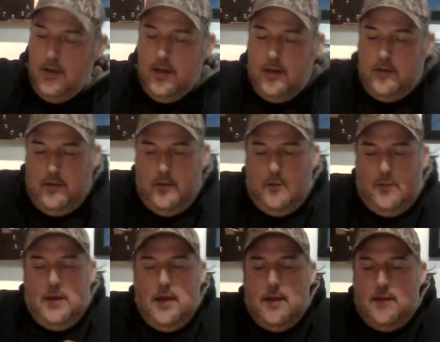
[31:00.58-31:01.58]
like little
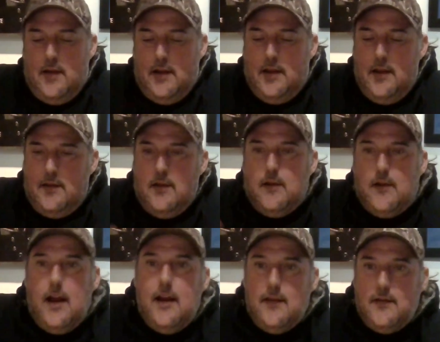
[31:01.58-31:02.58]
things like this, a
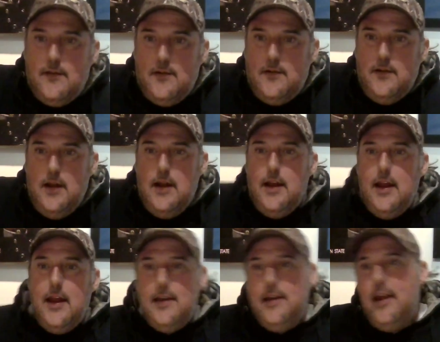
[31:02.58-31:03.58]
grass through.
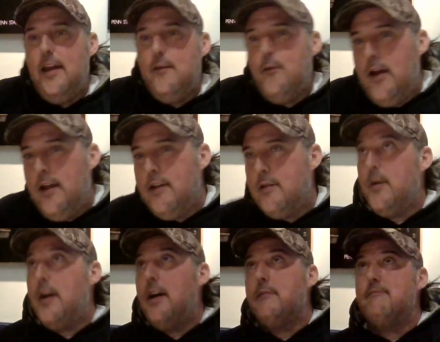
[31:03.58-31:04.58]
And Dave weighs
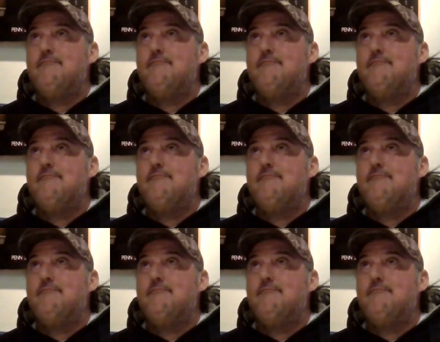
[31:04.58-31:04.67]
about